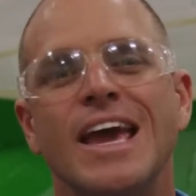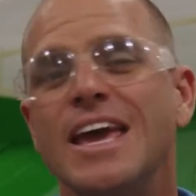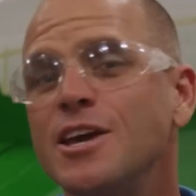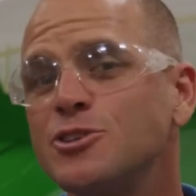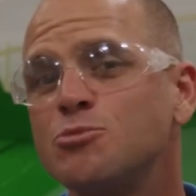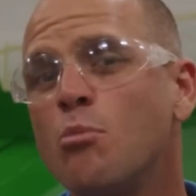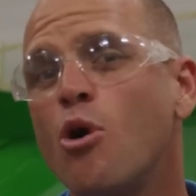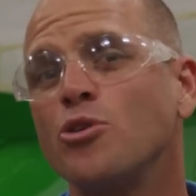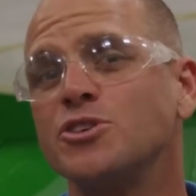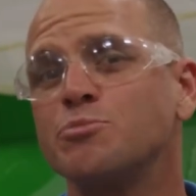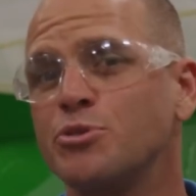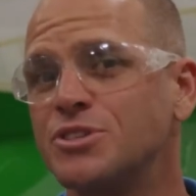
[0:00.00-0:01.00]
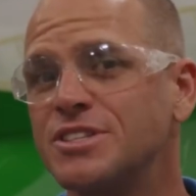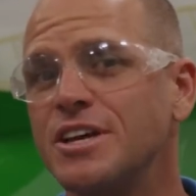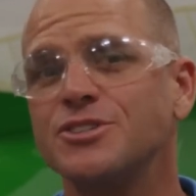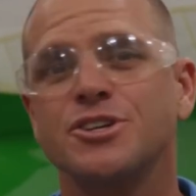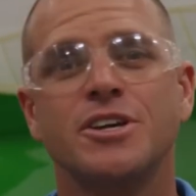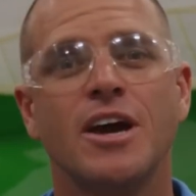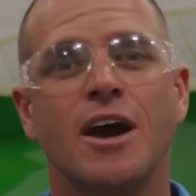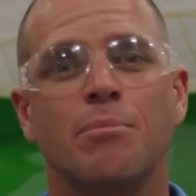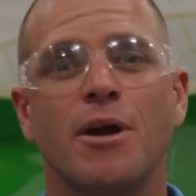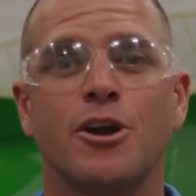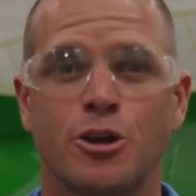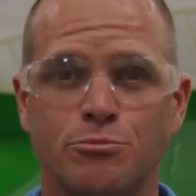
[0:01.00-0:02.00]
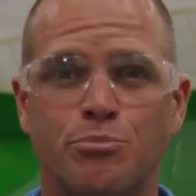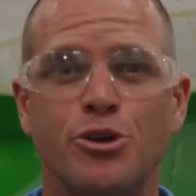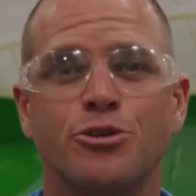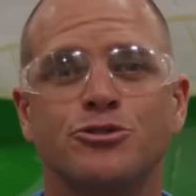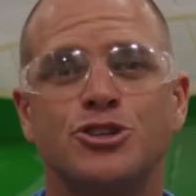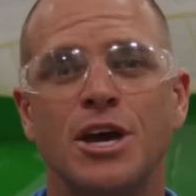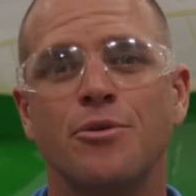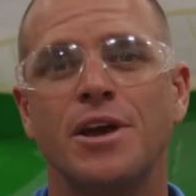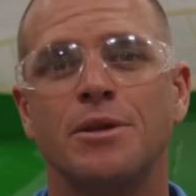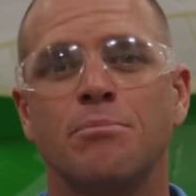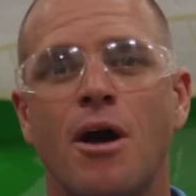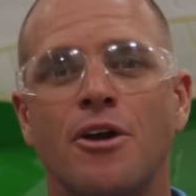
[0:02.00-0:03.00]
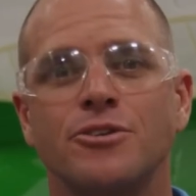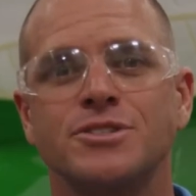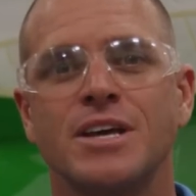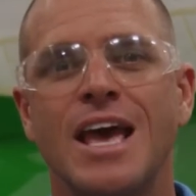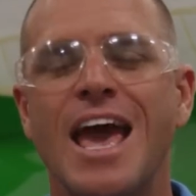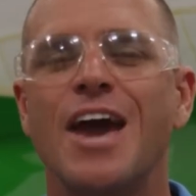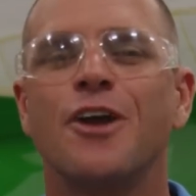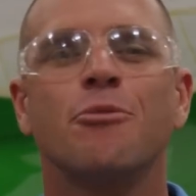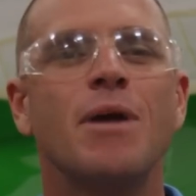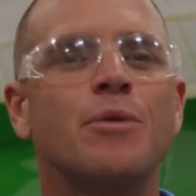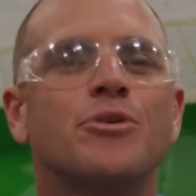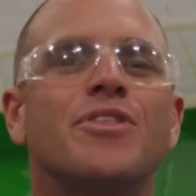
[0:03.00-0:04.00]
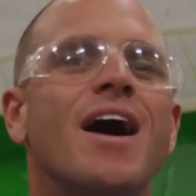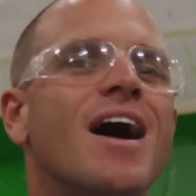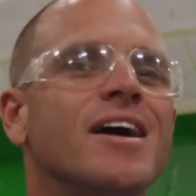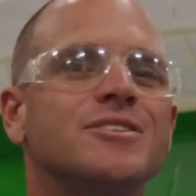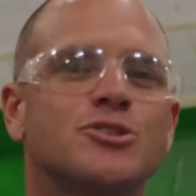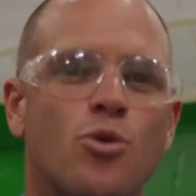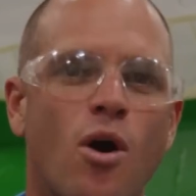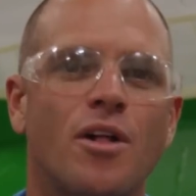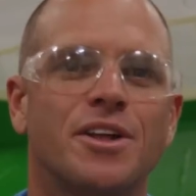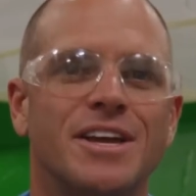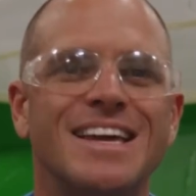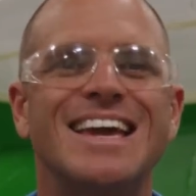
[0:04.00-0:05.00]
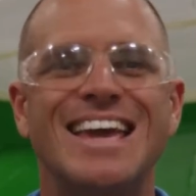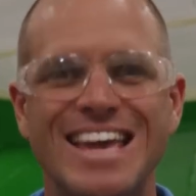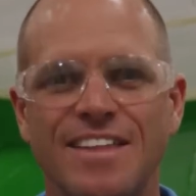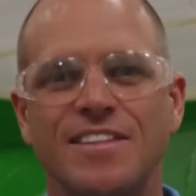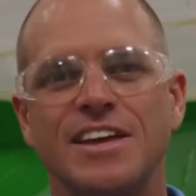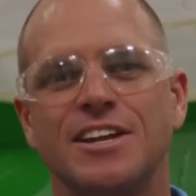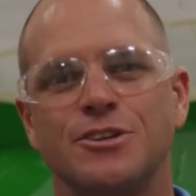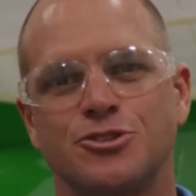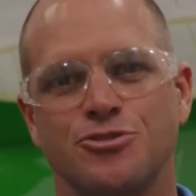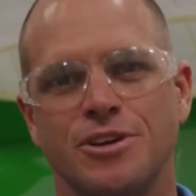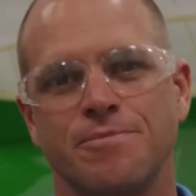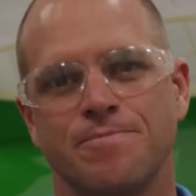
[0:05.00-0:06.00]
Each mold is precision cut by our computer-generated models and are made with the highest quality in the industry.